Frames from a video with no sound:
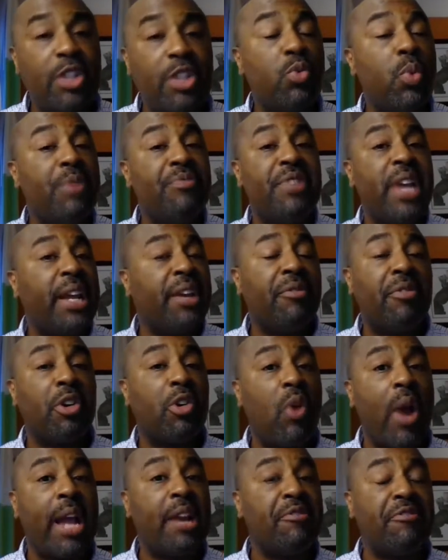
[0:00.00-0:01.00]
Things we've
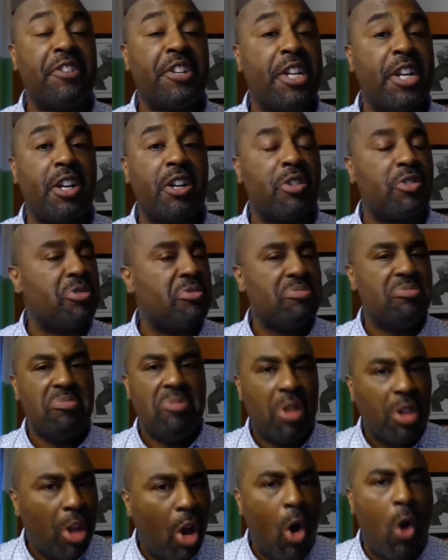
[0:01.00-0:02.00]
taken for granted for years.
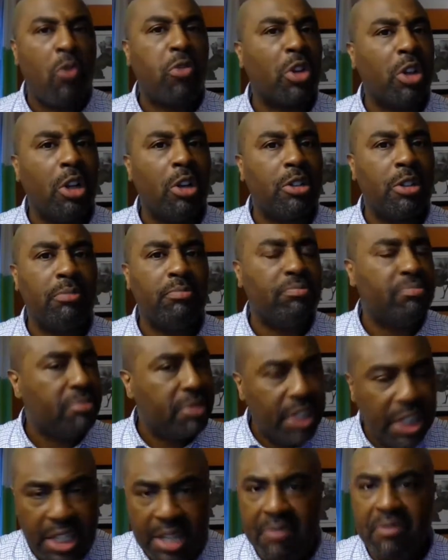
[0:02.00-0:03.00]
Overlooked them.
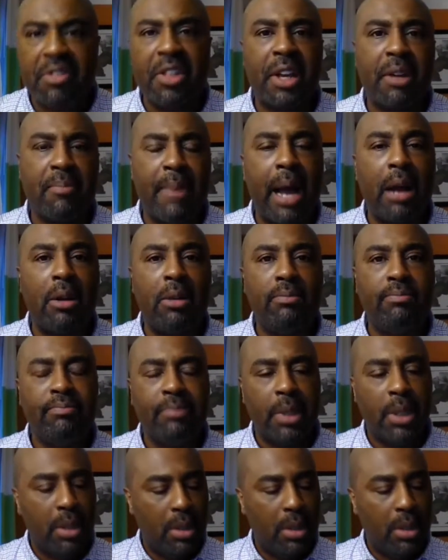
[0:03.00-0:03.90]
Didn't even think about